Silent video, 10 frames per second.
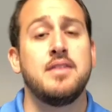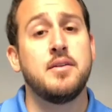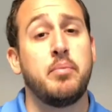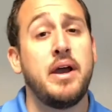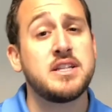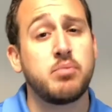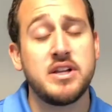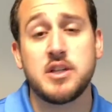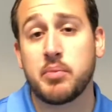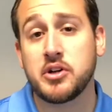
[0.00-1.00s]
The best
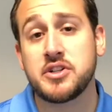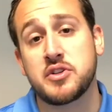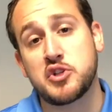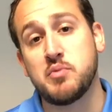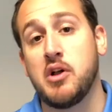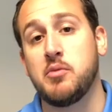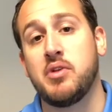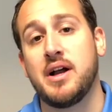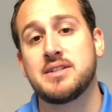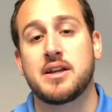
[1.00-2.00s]
place to purchase a small
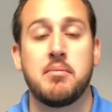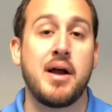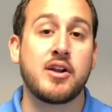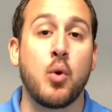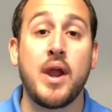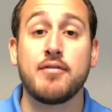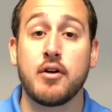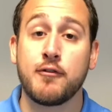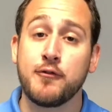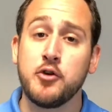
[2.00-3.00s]
appliance like a microwave
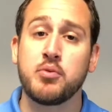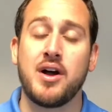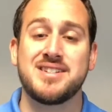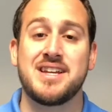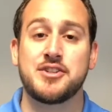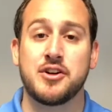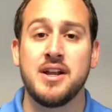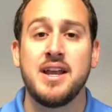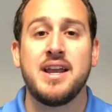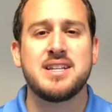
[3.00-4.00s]
or a food processor
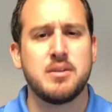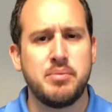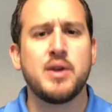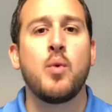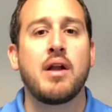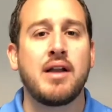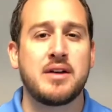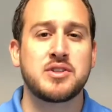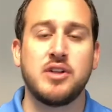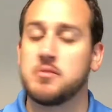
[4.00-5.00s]
is the big
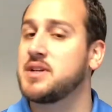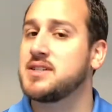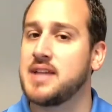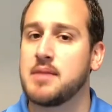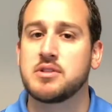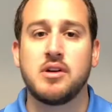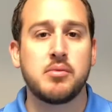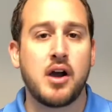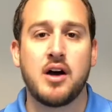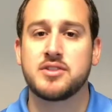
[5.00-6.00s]
warehouse clubs like Sam's
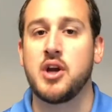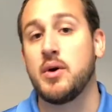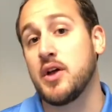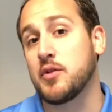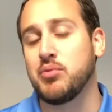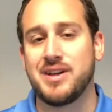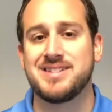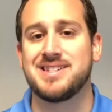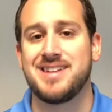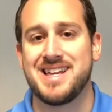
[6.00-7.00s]
Club, Costco, and other
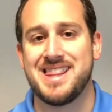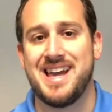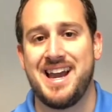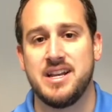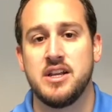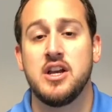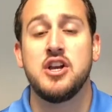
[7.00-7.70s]
places like that.